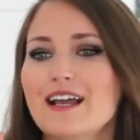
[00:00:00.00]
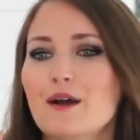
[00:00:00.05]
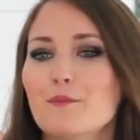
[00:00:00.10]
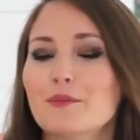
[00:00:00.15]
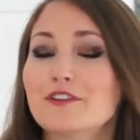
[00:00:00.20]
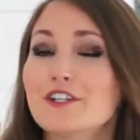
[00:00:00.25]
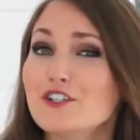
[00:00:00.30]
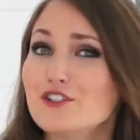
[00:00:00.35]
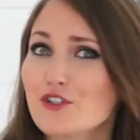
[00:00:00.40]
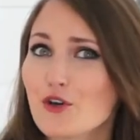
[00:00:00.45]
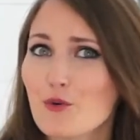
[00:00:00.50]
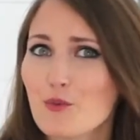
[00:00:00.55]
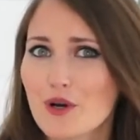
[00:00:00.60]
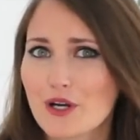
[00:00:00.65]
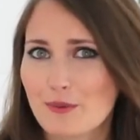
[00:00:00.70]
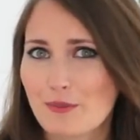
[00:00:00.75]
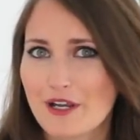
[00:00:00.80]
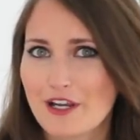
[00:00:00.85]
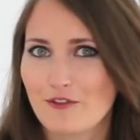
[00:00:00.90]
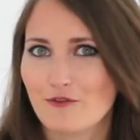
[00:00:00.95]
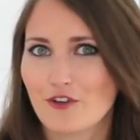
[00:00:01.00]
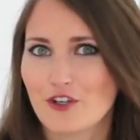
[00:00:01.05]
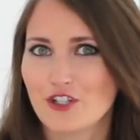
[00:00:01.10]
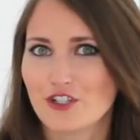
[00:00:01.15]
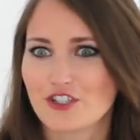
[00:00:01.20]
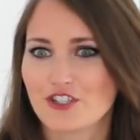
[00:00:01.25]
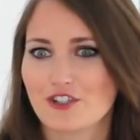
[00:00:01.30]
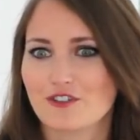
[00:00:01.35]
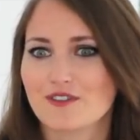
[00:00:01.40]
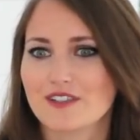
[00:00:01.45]
But they don't want to pay for
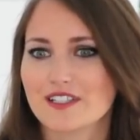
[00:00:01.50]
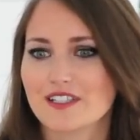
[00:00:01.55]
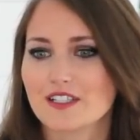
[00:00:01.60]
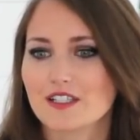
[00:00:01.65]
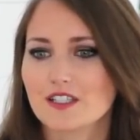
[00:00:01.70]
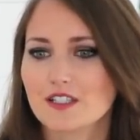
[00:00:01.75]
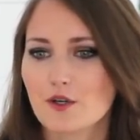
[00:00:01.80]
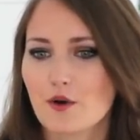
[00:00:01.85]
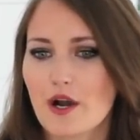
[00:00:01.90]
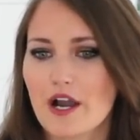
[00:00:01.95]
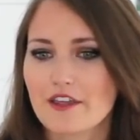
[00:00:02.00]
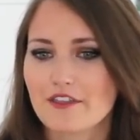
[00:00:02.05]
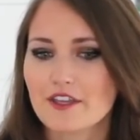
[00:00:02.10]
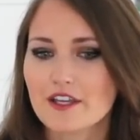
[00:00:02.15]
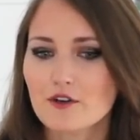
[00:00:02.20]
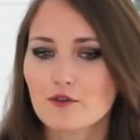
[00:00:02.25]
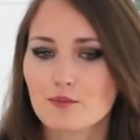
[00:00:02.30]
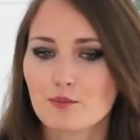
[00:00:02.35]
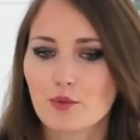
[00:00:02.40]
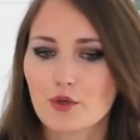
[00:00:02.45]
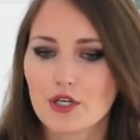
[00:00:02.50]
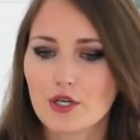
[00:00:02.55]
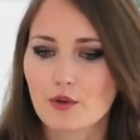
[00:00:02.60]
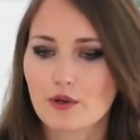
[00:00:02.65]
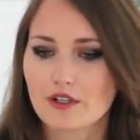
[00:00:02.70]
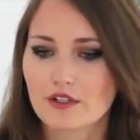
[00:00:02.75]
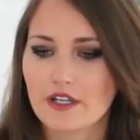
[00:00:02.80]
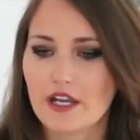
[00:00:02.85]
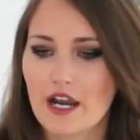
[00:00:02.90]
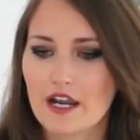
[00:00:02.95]
your services. So I think pretty
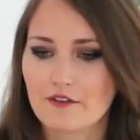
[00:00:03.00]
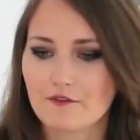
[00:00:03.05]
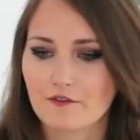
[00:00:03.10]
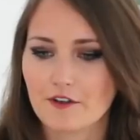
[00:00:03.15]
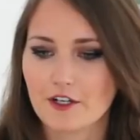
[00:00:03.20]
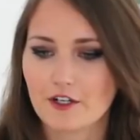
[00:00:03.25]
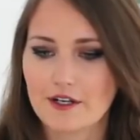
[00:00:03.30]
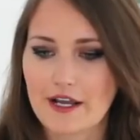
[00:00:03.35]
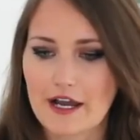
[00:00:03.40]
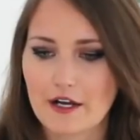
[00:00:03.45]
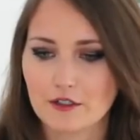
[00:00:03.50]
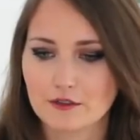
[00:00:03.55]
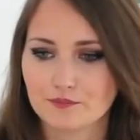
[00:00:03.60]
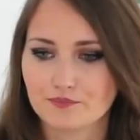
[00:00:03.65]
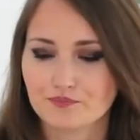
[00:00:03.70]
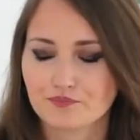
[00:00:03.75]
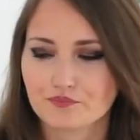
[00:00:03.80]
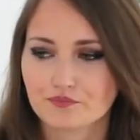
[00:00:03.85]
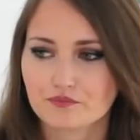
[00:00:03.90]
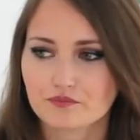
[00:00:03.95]
quickly I figured out